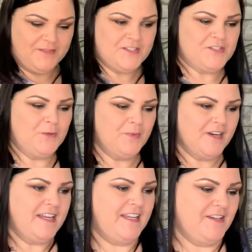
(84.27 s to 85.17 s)
Super
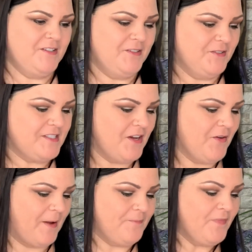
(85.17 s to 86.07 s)
cute.
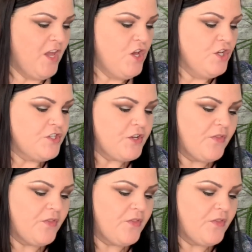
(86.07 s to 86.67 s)
Okay, so